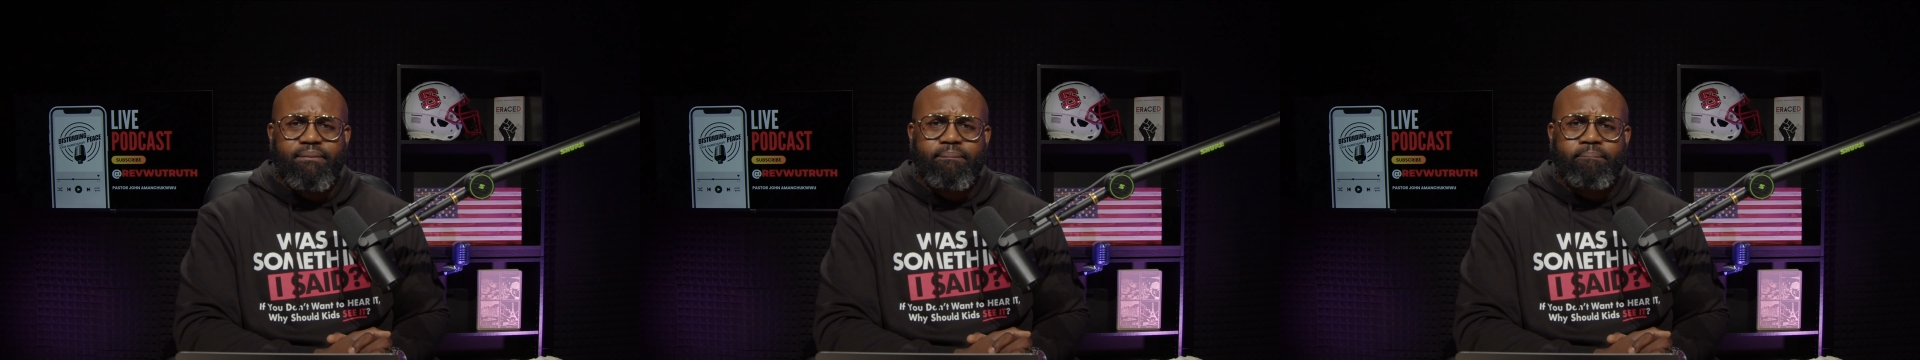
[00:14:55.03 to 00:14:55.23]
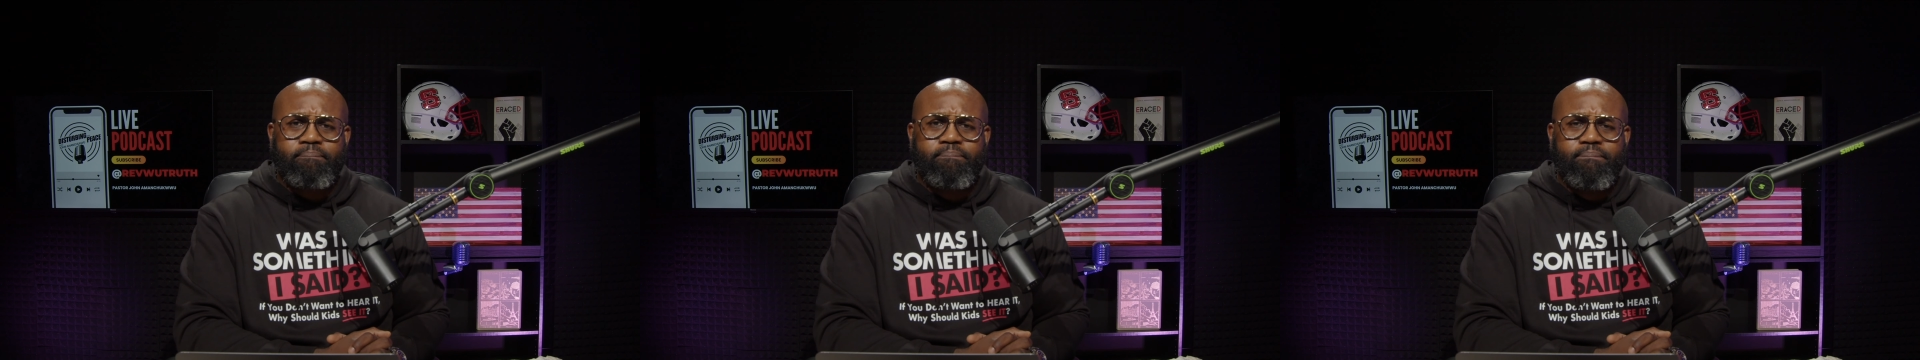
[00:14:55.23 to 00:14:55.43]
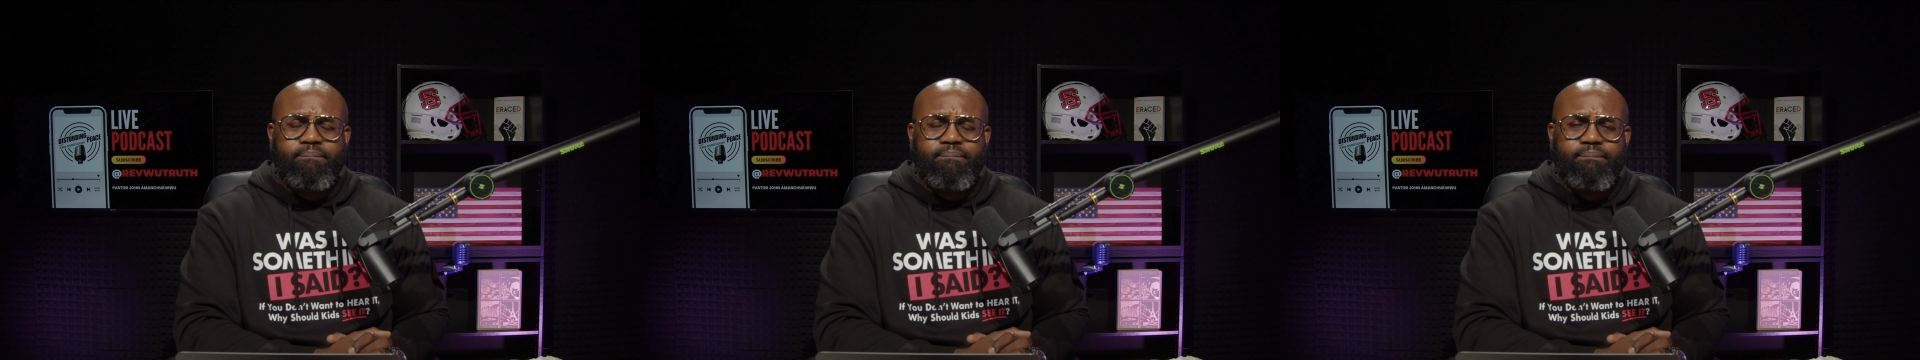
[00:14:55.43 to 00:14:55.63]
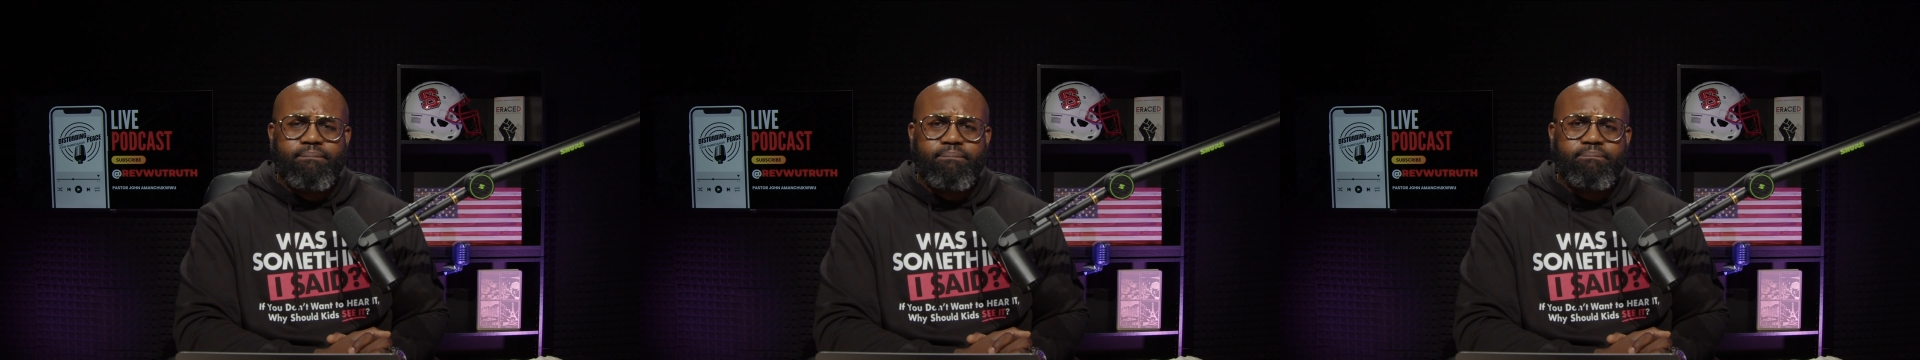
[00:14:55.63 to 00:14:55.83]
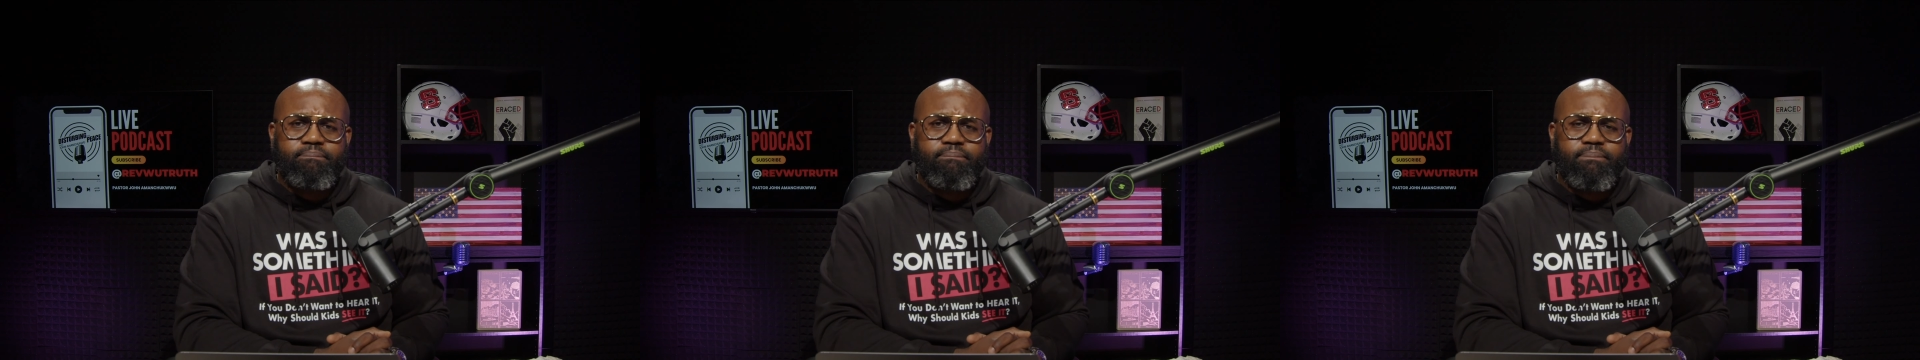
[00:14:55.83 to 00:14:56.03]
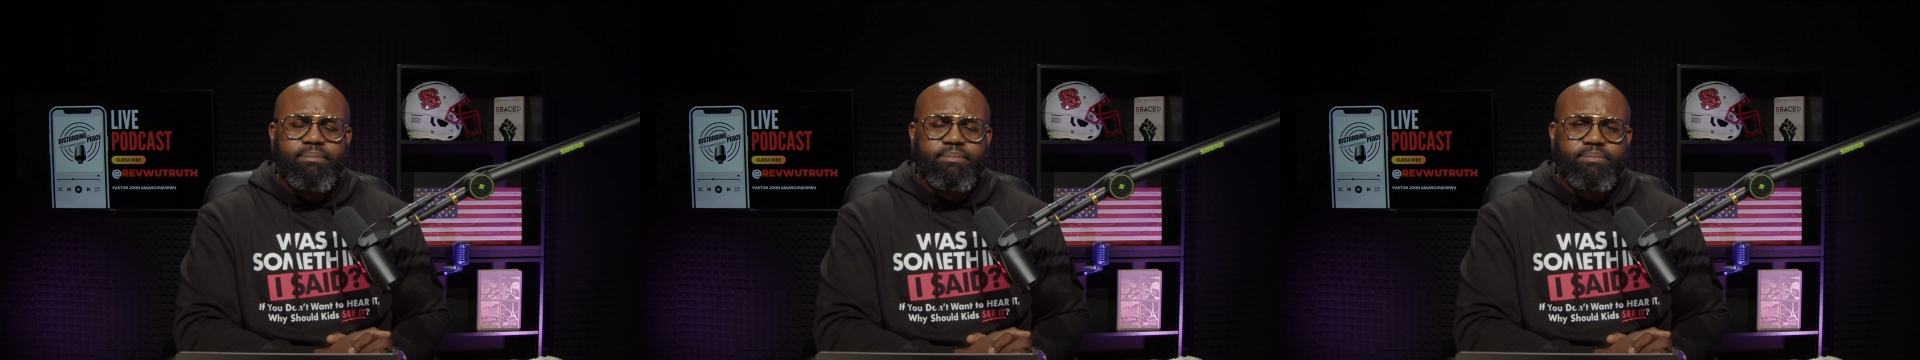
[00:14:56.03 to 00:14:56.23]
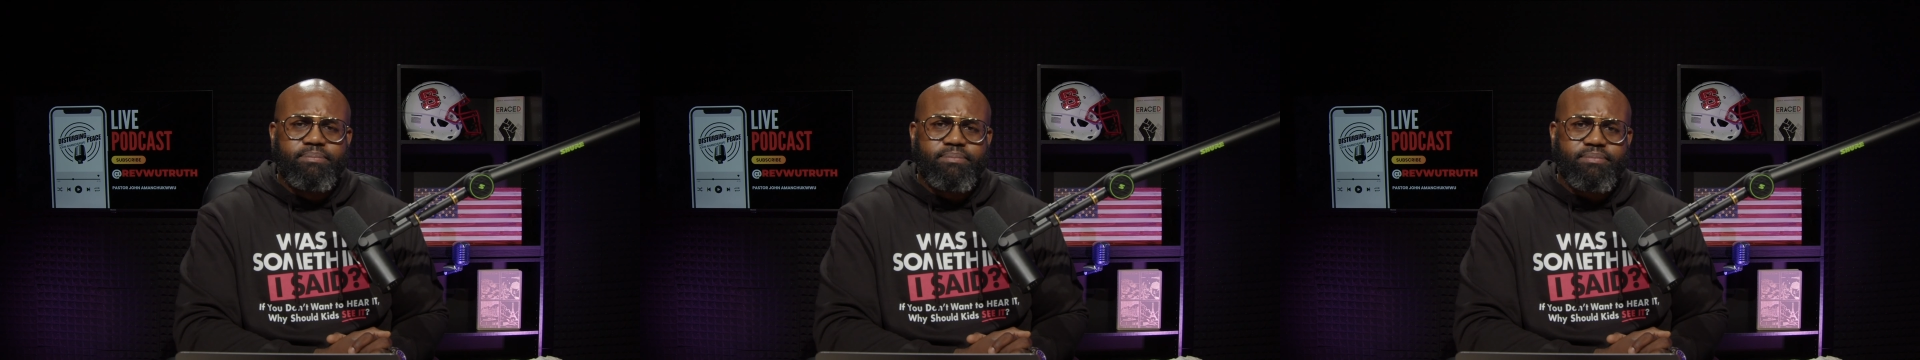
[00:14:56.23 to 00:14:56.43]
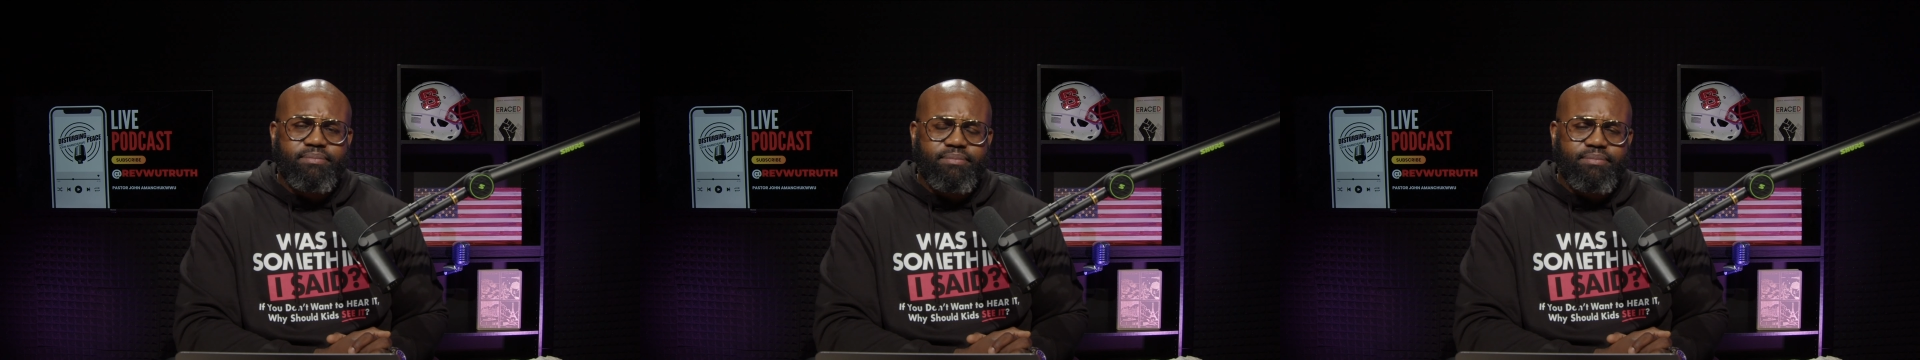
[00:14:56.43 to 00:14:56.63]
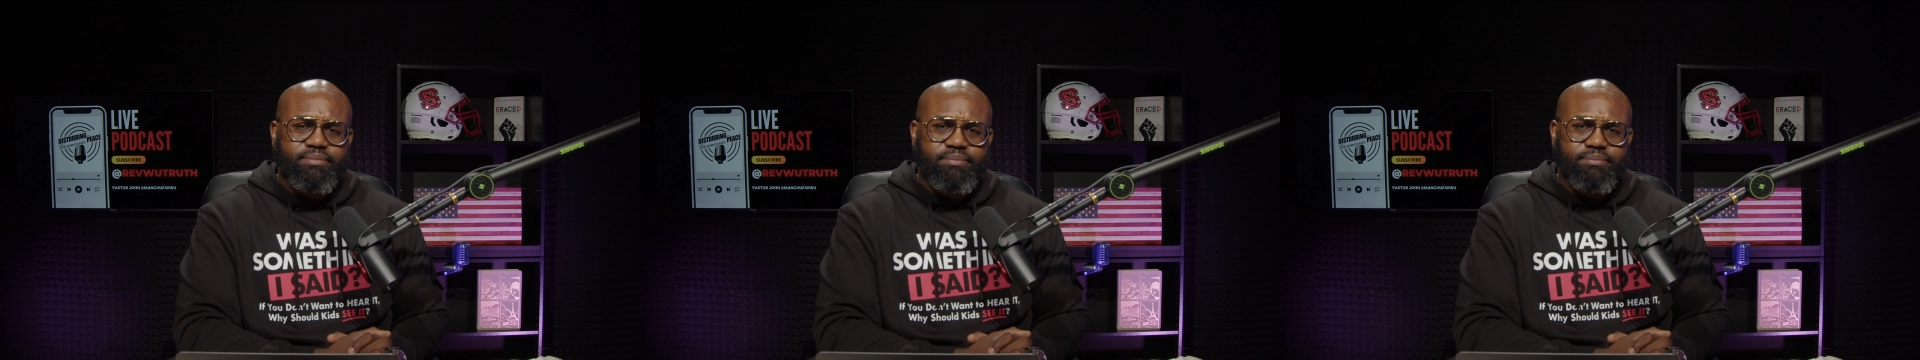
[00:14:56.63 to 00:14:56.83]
[no speech]